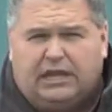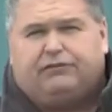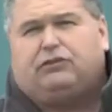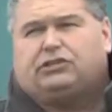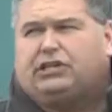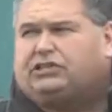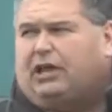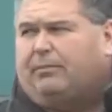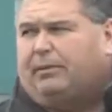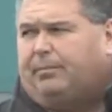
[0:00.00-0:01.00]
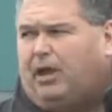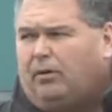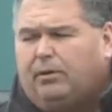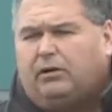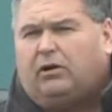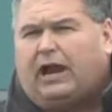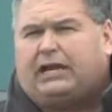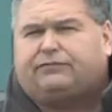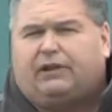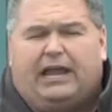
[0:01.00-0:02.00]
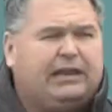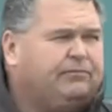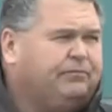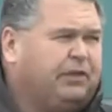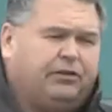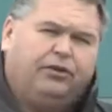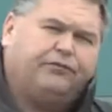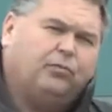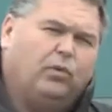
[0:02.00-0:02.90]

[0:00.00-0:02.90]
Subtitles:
If you see something at Melbourne or Ash Flat and you're from